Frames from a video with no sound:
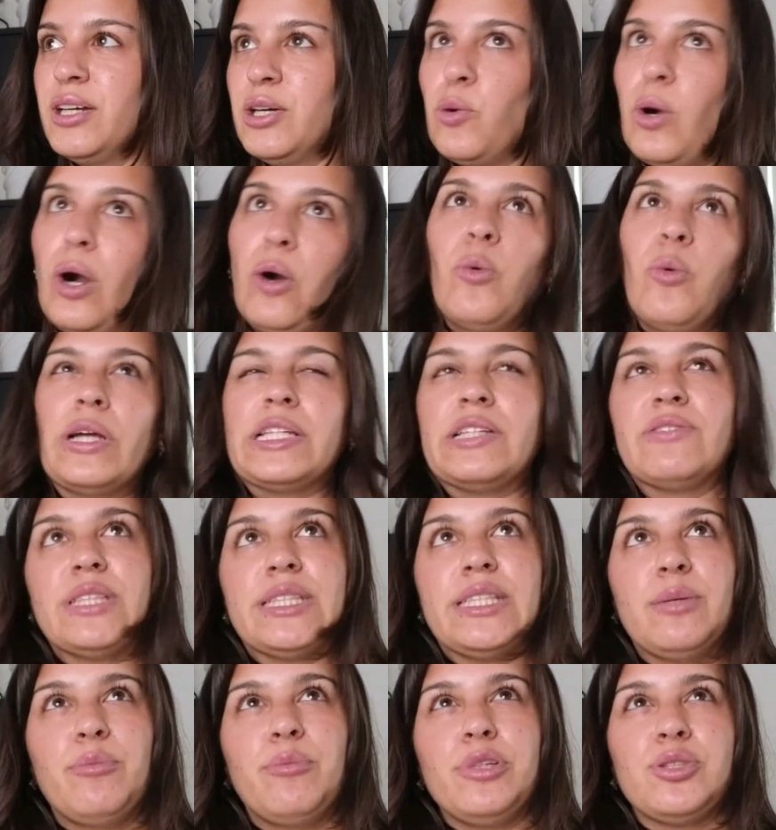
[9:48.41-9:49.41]
well, one of the
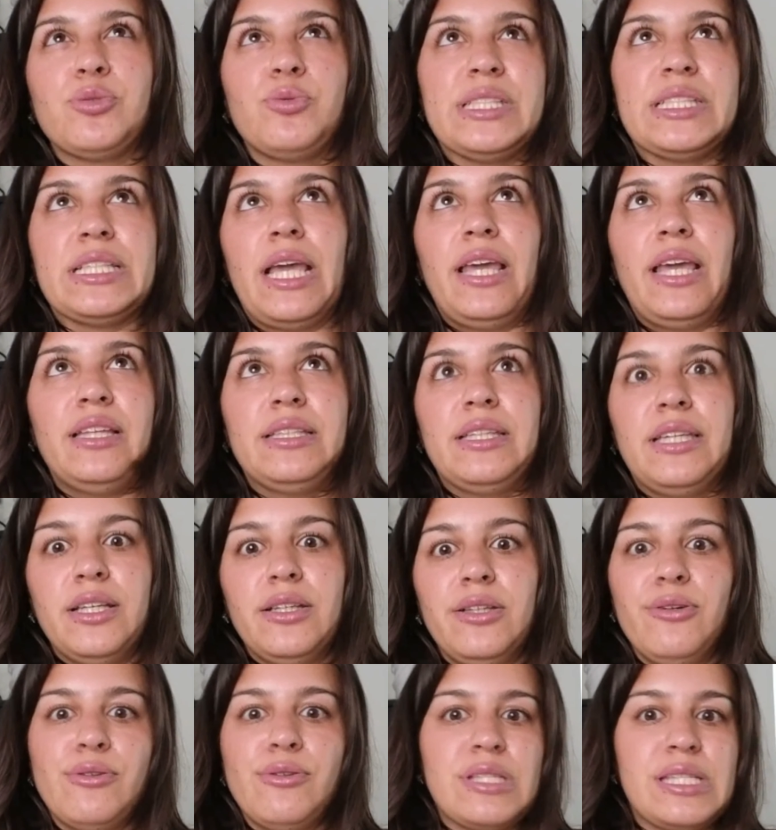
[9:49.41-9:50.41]
tables was 8
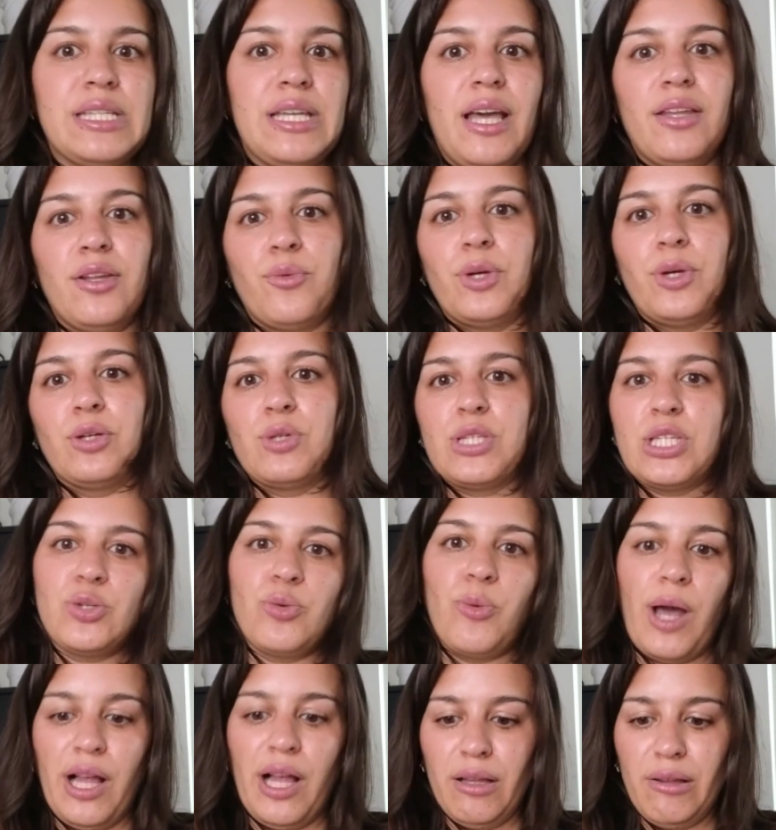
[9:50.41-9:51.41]
kilos, the other one was
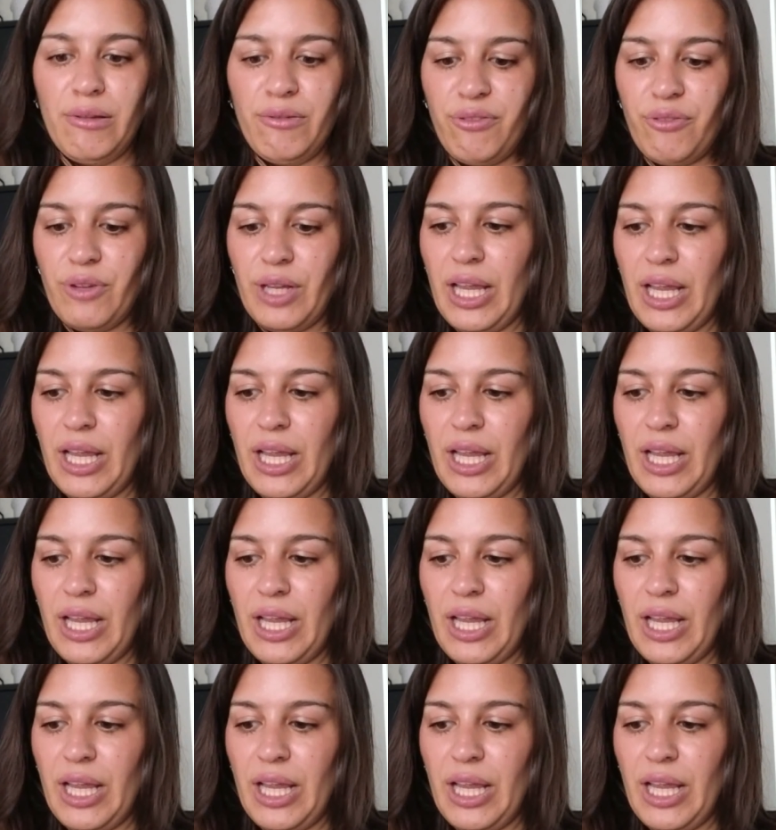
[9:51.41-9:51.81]
12.